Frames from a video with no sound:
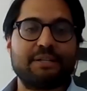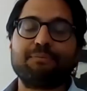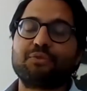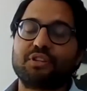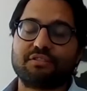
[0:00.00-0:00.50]

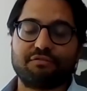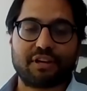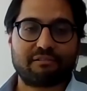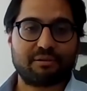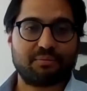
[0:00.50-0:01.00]
So it's
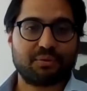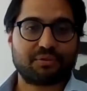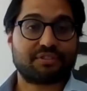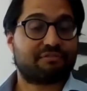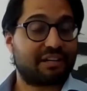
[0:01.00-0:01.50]
very
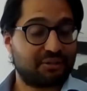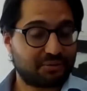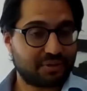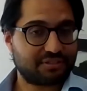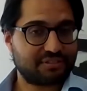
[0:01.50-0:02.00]
important. It's a very
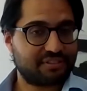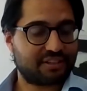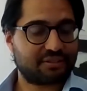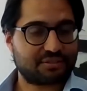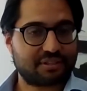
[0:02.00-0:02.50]
good question.
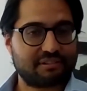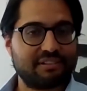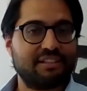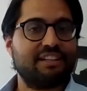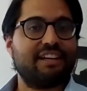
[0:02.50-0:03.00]
Thank you, Sarah.
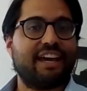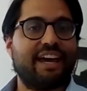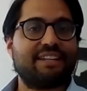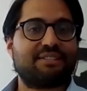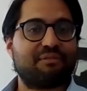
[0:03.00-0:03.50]

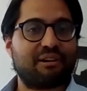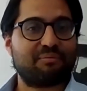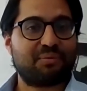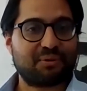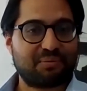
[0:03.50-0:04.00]
And it's a very
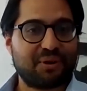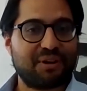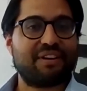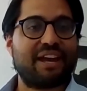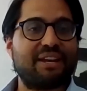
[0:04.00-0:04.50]
important point
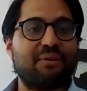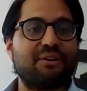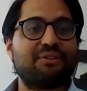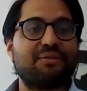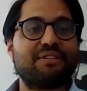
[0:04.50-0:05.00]
for
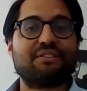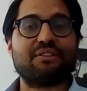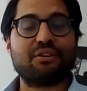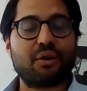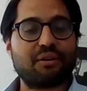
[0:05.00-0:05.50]
anyone who is
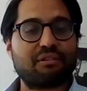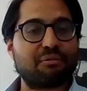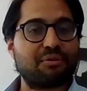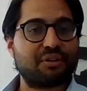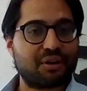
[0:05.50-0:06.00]
going
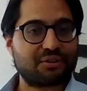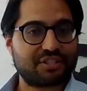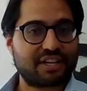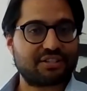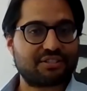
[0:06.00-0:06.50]
through
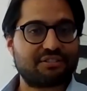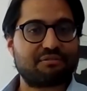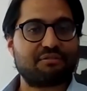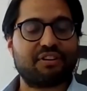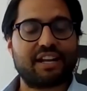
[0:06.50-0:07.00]
negotiations,
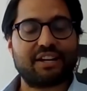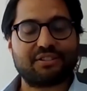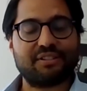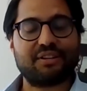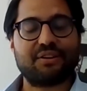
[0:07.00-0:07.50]
through
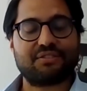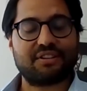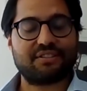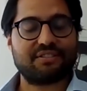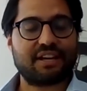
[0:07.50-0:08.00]
financial
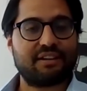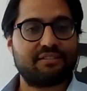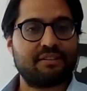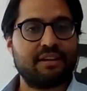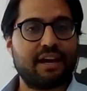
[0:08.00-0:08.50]
negotiations
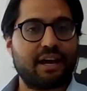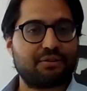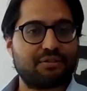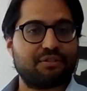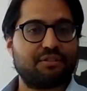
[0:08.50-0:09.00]

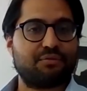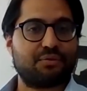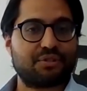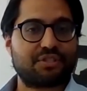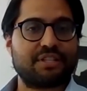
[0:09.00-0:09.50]
out of a
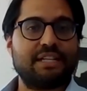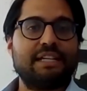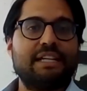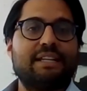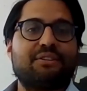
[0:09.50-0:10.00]
divorce.
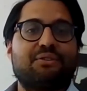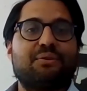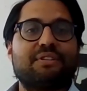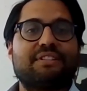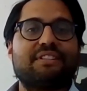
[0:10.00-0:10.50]
They should
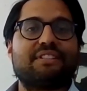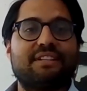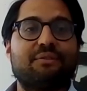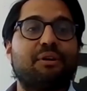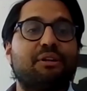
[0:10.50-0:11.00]
always
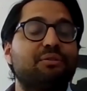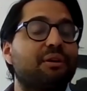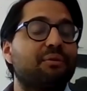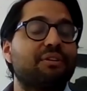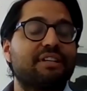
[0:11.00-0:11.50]
consider, well, do
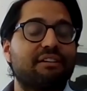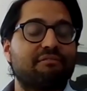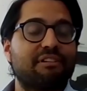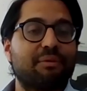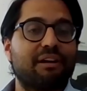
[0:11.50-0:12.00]
I want to get
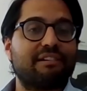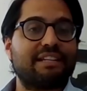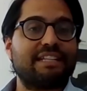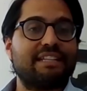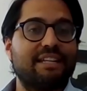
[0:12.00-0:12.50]
remarried
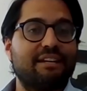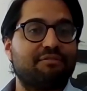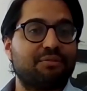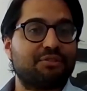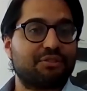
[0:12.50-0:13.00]
in the near
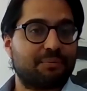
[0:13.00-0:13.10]
future?